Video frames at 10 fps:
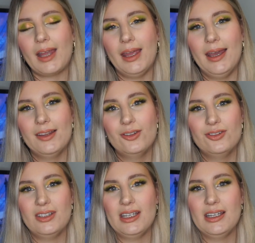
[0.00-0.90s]
to
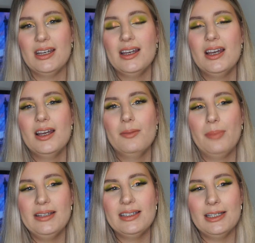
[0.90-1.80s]
see.
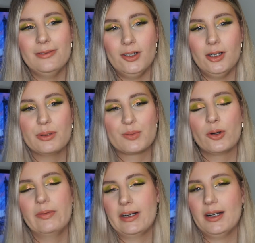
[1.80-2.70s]
Basically for her it was
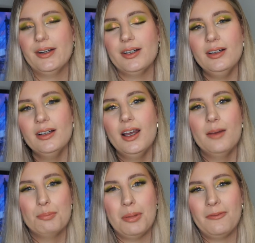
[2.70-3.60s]
more of a declutter,
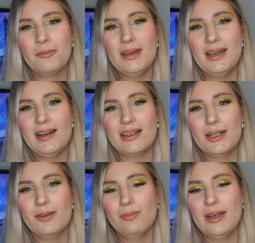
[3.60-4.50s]
but for me I
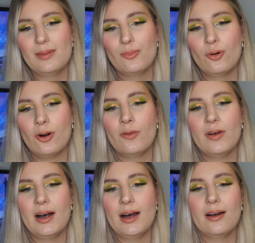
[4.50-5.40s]
kind of made it more of
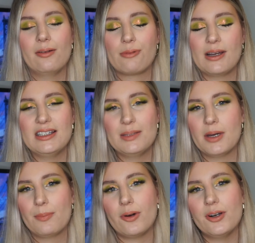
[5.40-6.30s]
a raising
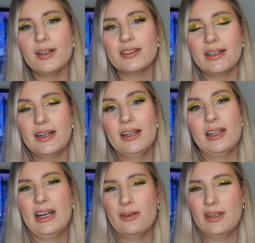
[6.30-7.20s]
my products, and then at
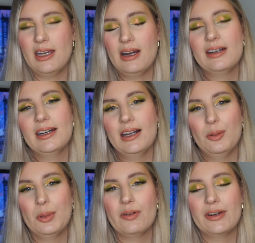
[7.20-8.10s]
the end of the year I did a
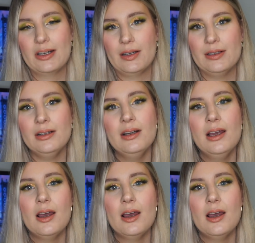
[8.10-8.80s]
little bit of a declutter.